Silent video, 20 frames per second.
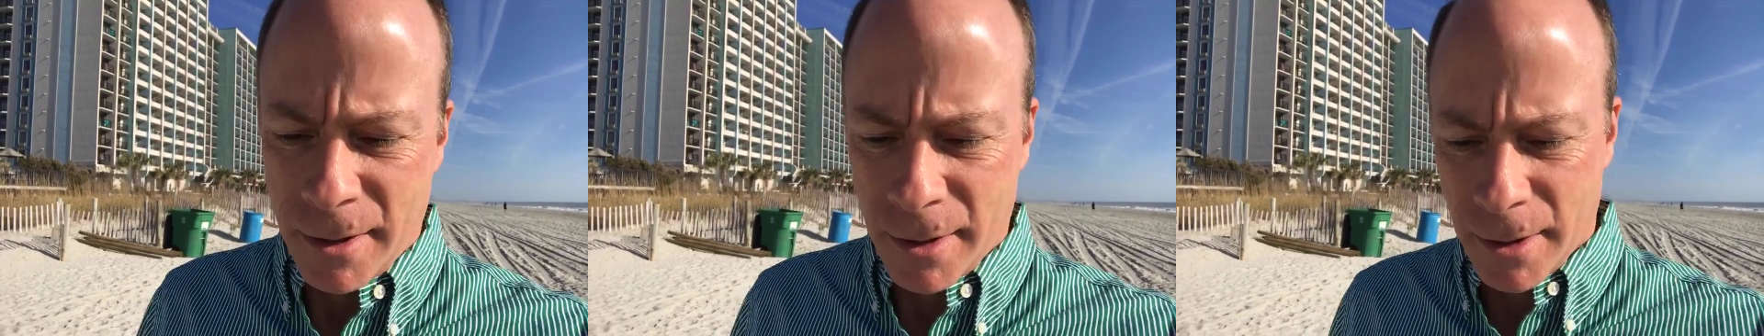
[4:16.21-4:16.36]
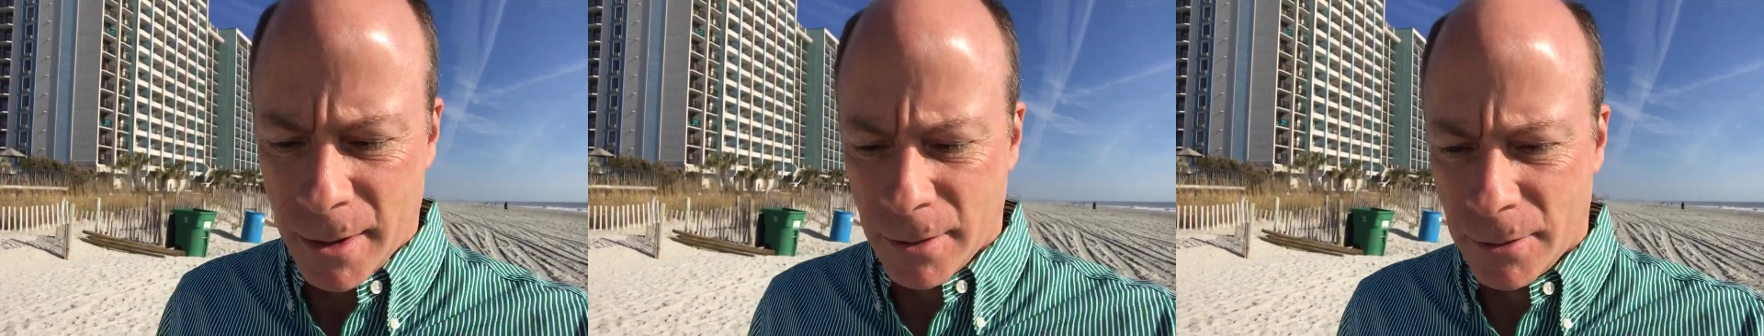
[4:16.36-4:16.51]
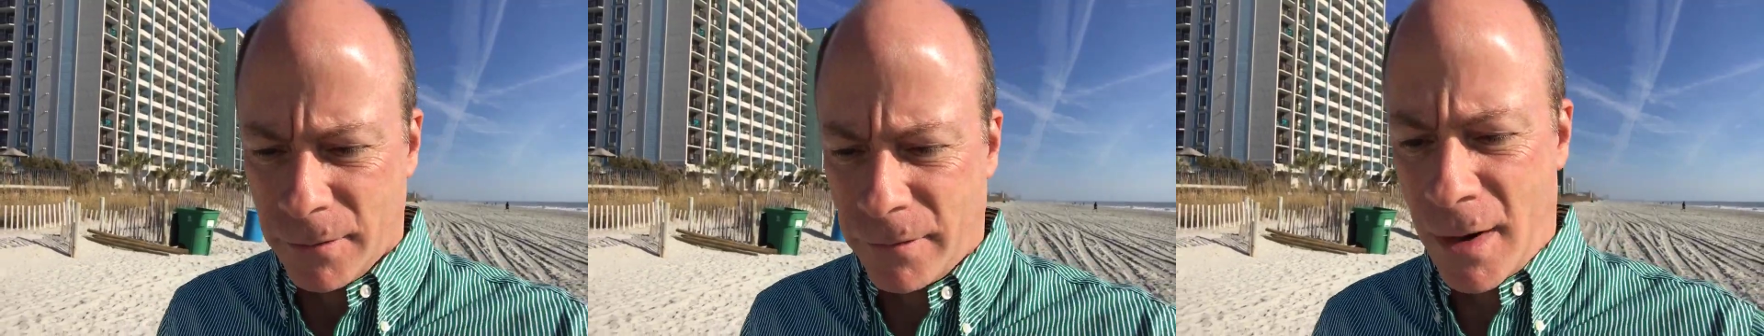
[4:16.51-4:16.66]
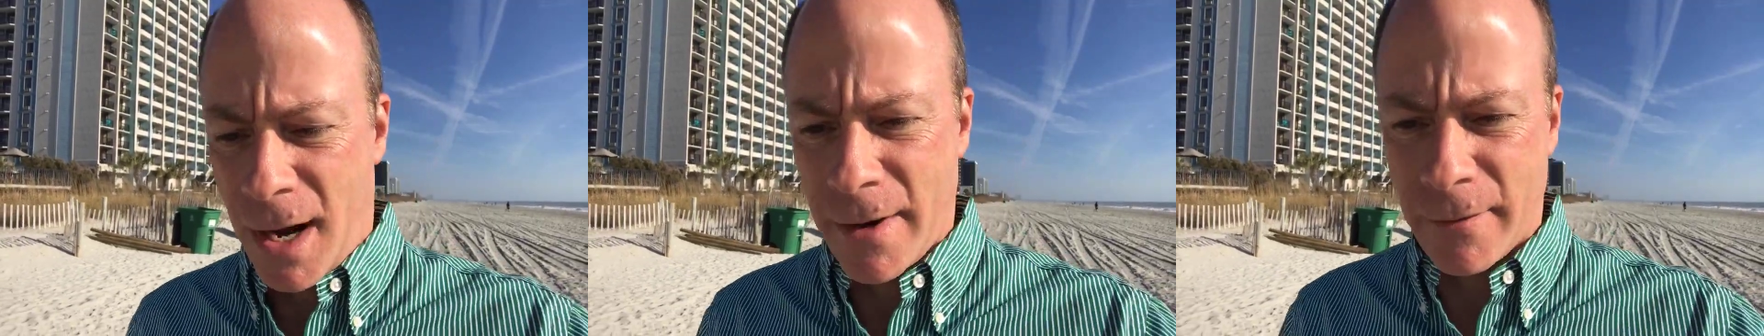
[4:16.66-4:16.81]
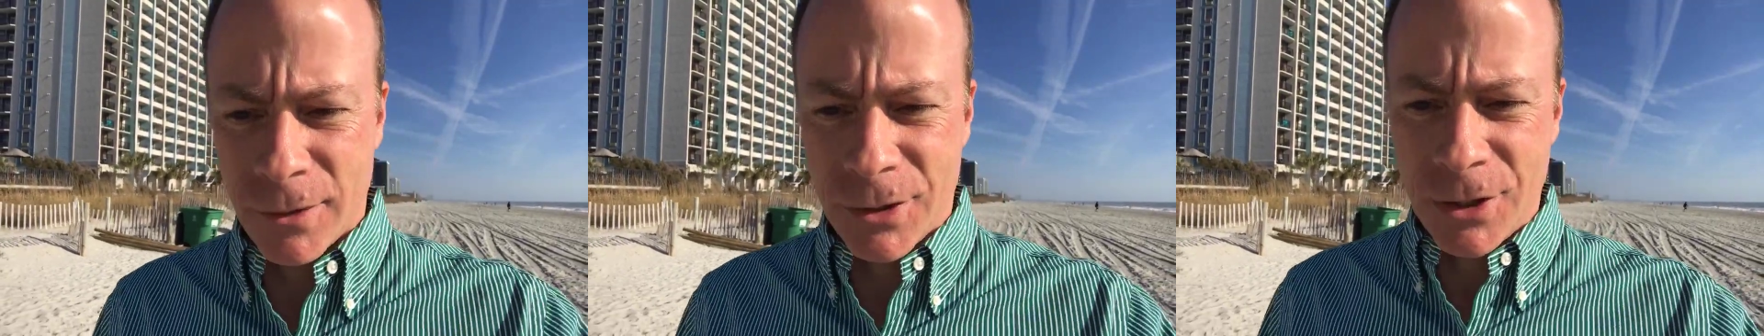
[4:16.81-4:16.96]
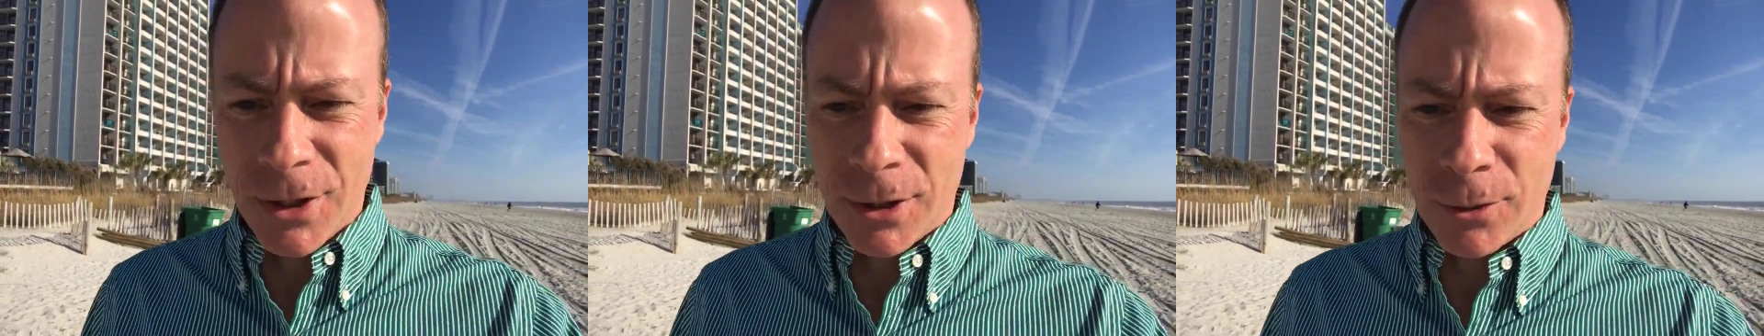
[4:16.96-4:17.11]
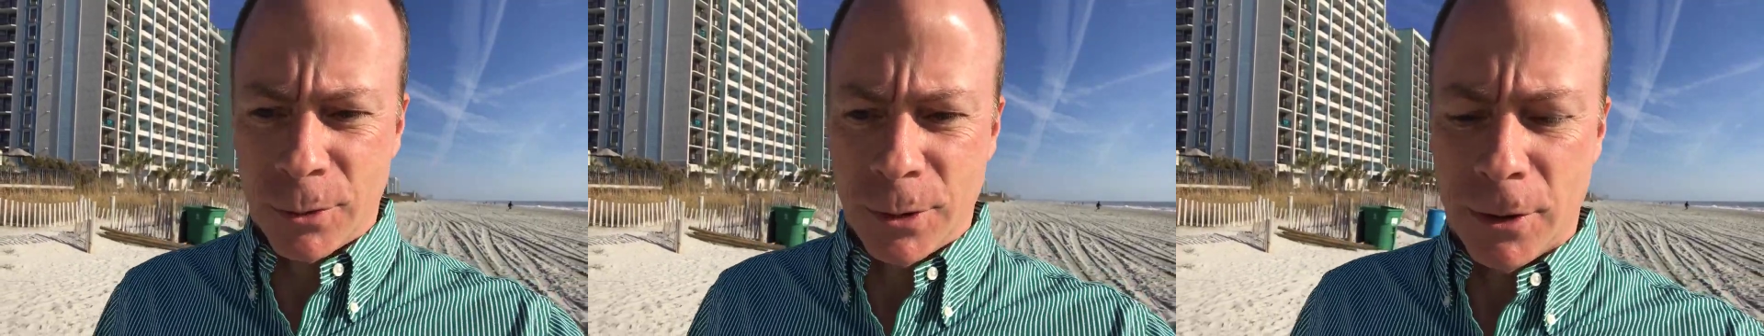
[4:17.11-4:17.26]
you know, 5 or
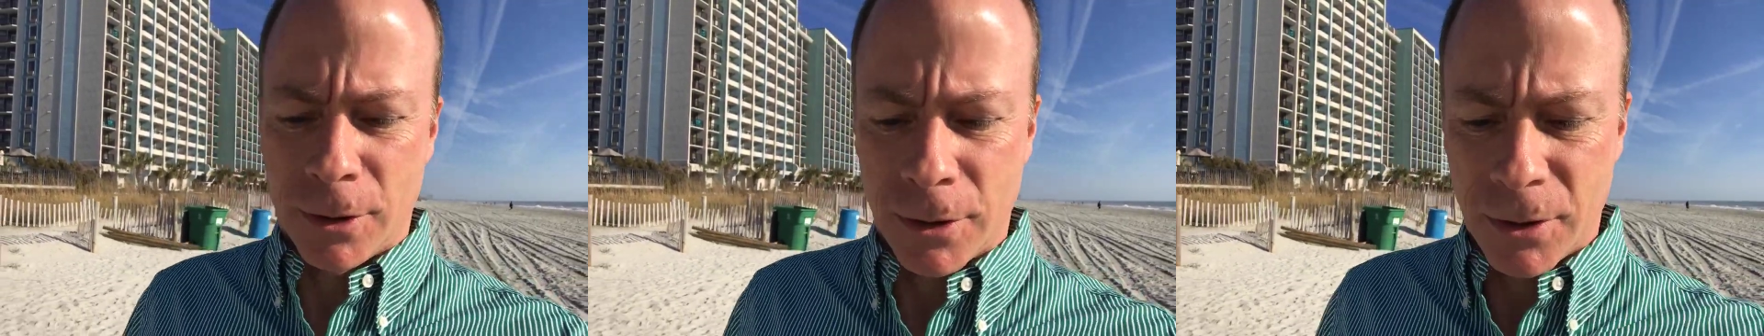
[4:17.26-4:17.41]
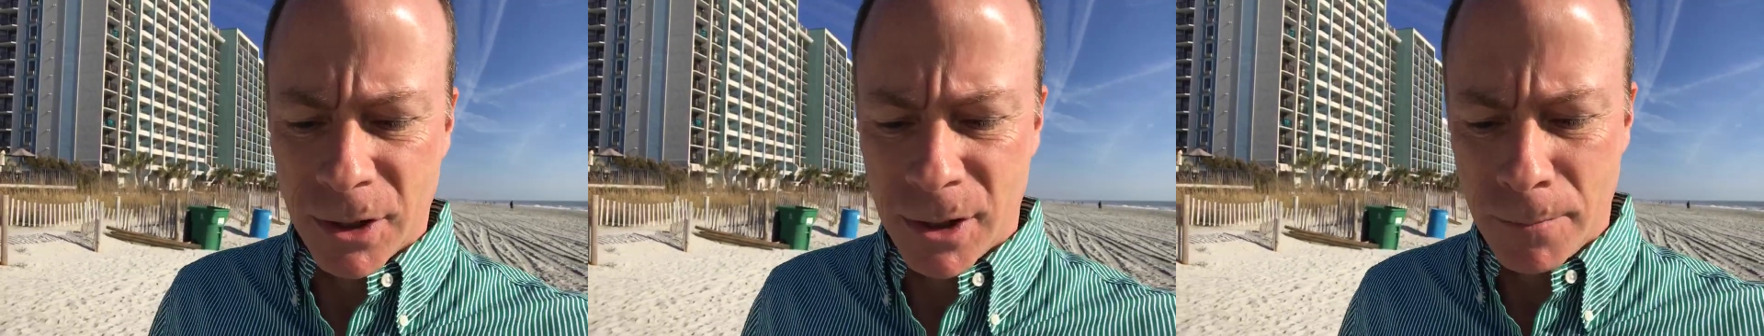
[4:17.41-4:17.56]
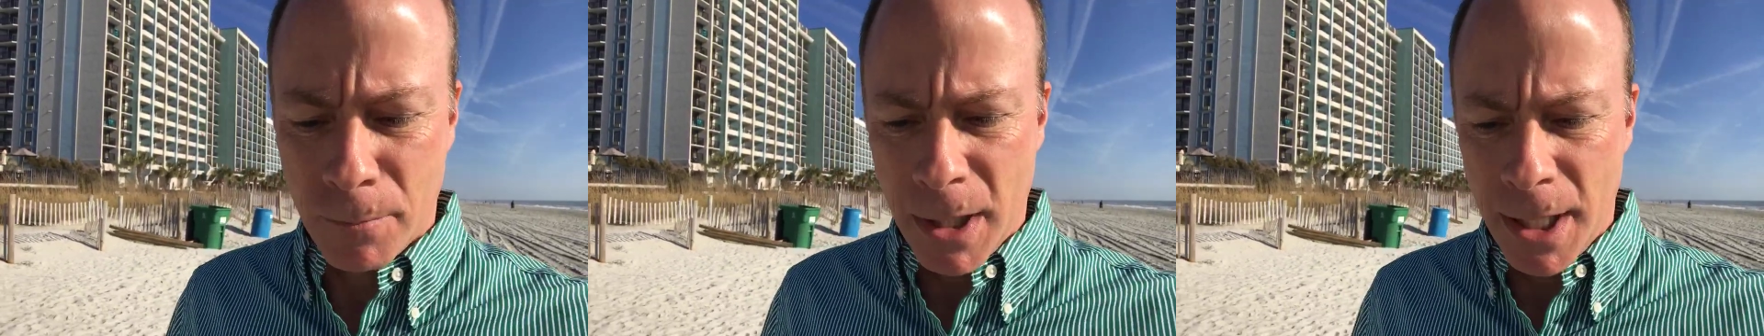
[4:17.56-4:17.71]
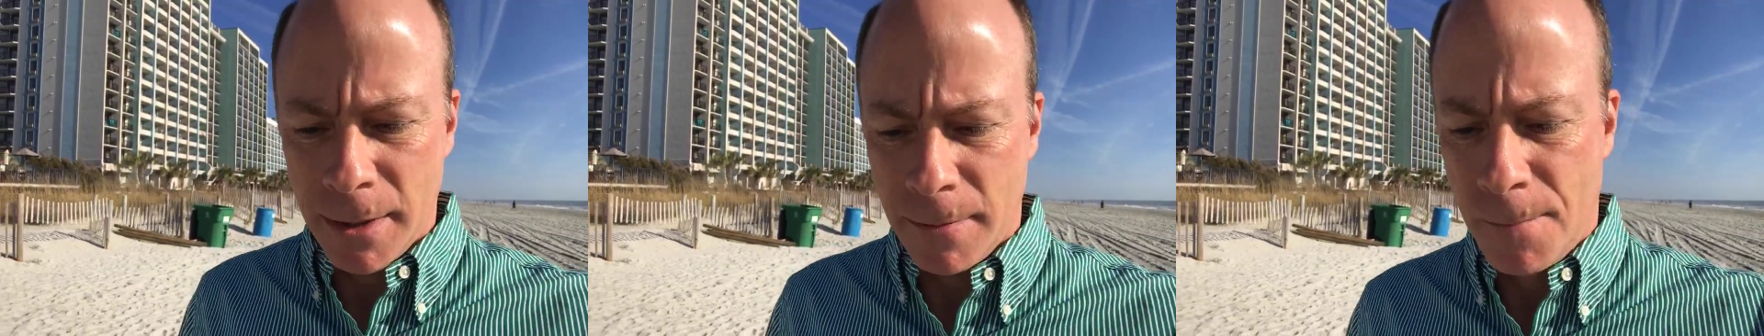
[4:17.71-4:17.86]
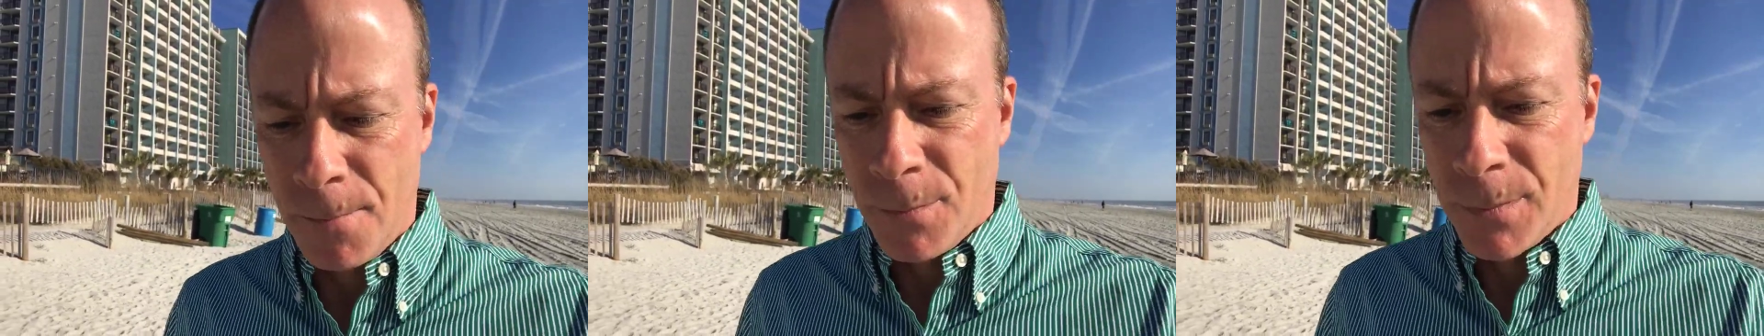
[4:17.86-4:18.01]
6 realtors, but